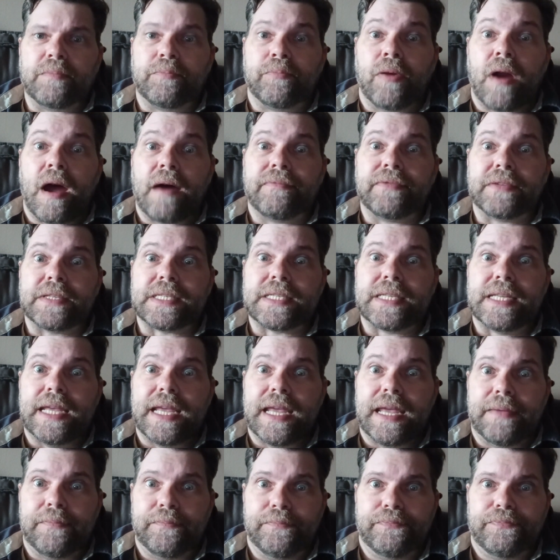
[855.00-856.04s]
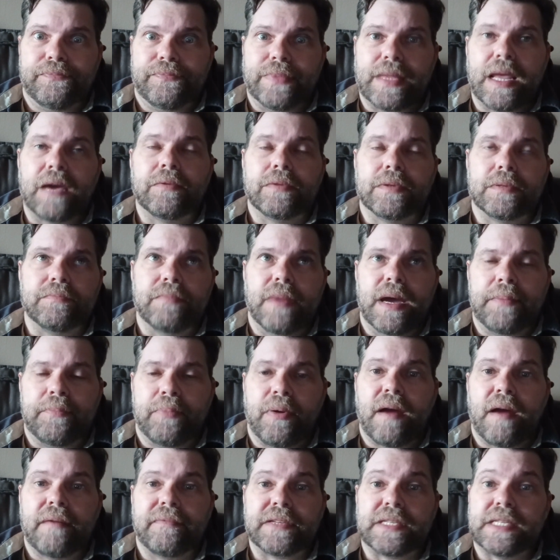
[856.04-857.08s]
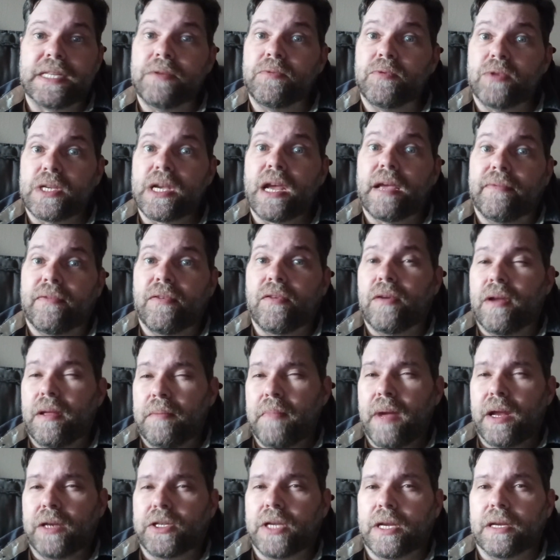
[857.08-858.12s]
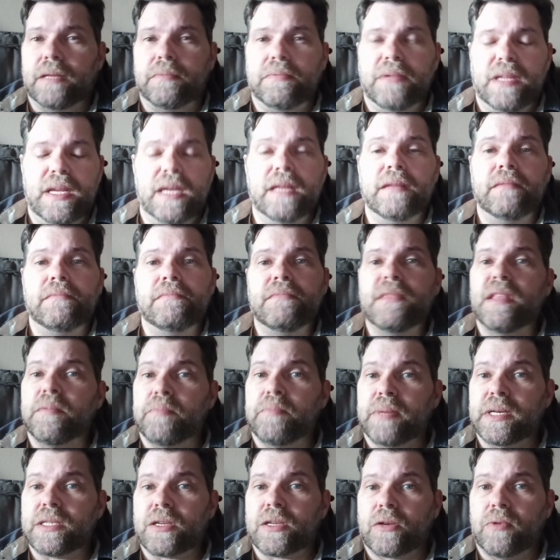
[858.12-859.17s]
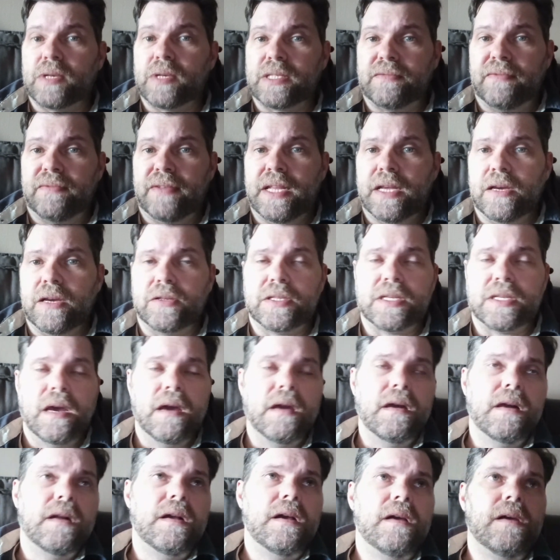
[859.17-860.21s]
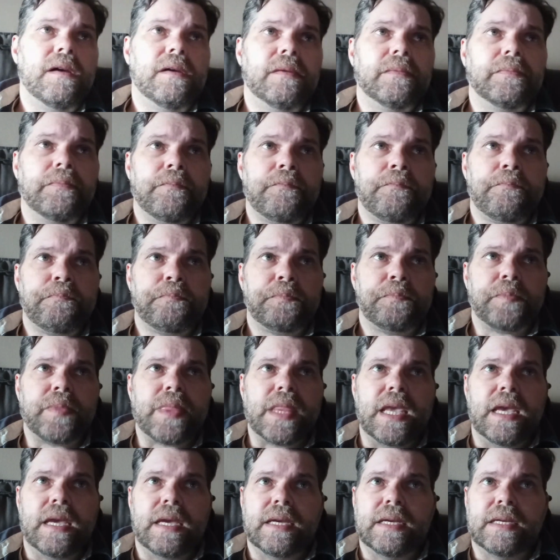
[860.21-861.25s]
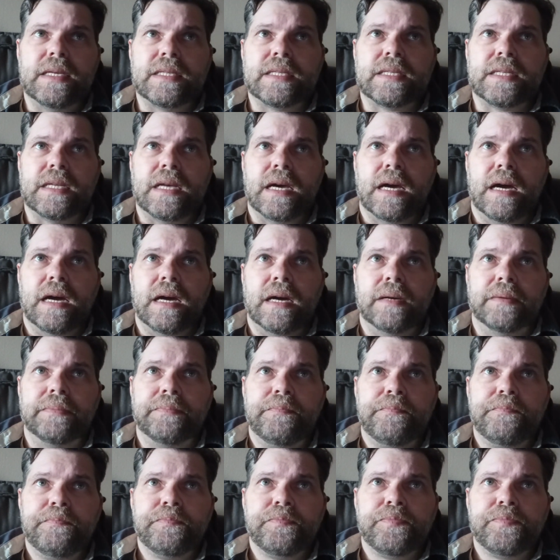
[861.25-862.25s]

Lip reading: Prophecy. That was my prophecy, which I've already mentioned in the BusterQuest videos, is that,